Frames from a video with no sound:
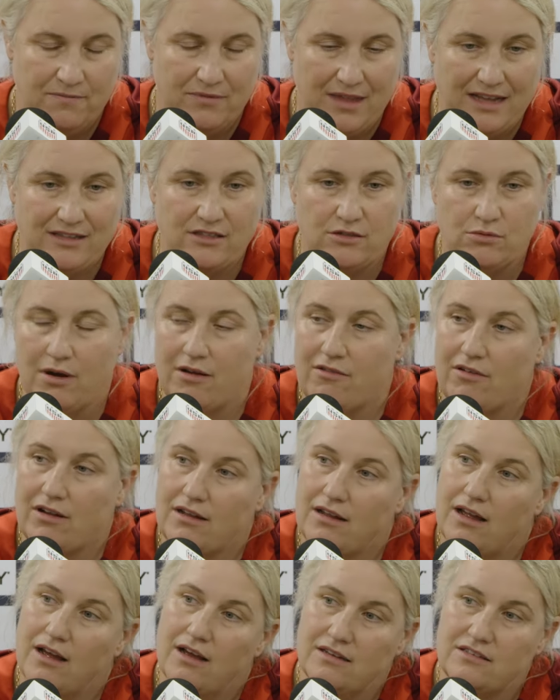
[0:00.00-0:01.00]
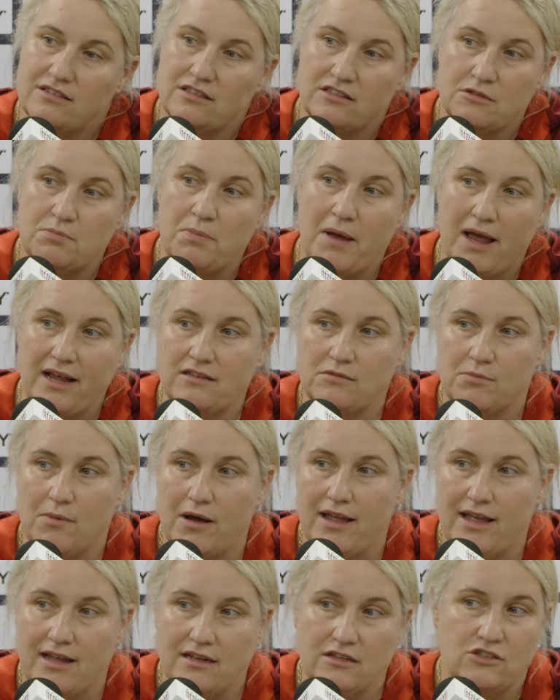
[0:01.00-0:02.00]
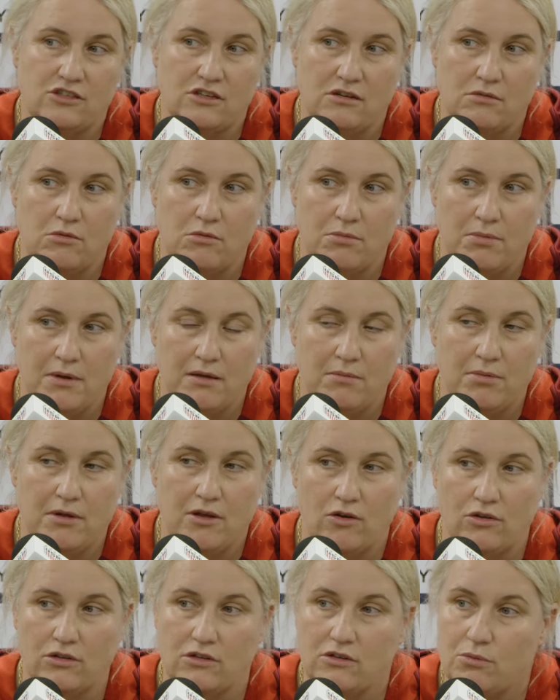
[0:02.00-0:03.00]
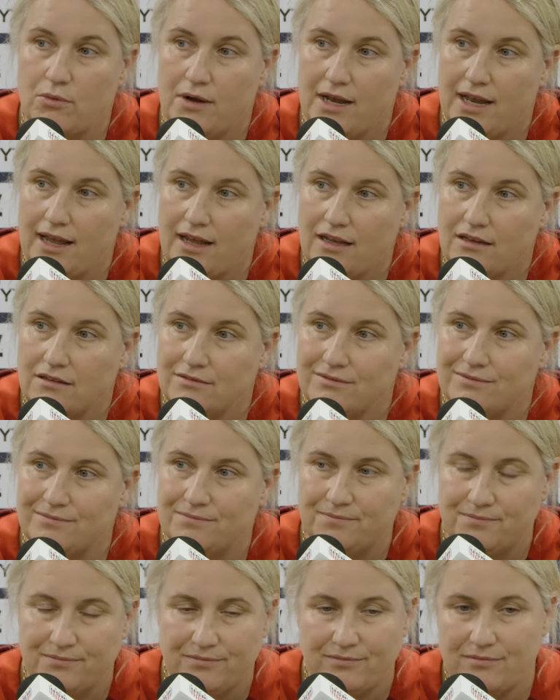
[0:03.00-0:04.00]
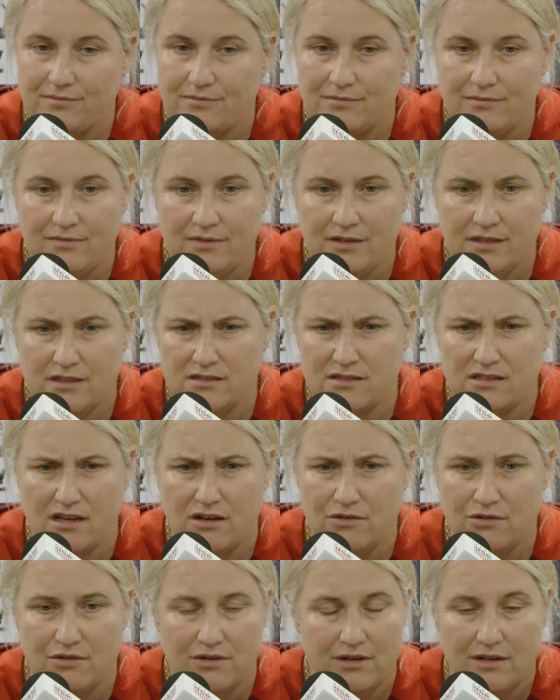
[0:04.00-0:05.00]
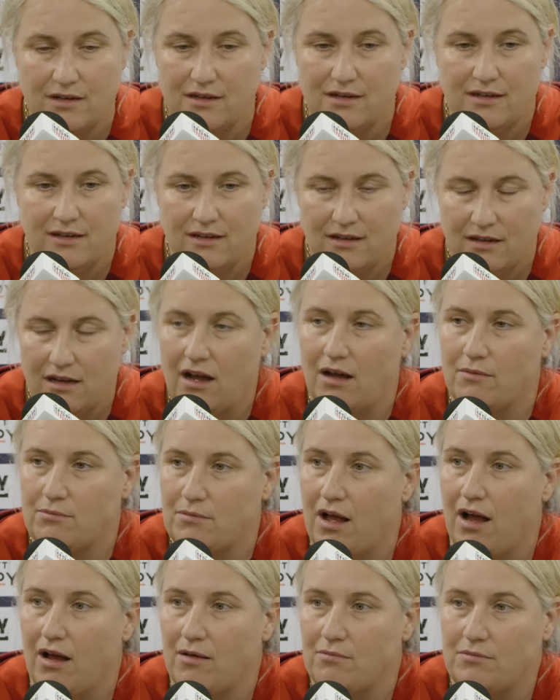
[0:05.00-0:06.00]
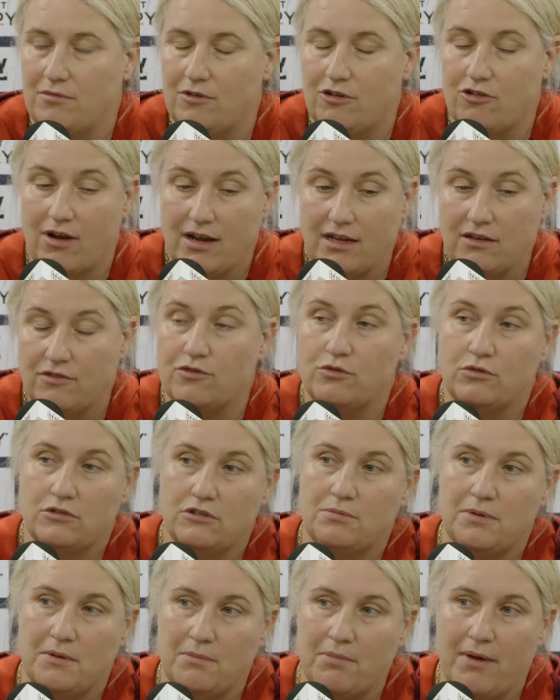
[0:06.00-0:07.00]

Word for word: That's where I suspect my energy will be beyond winning. So I'm, I'm grateful to be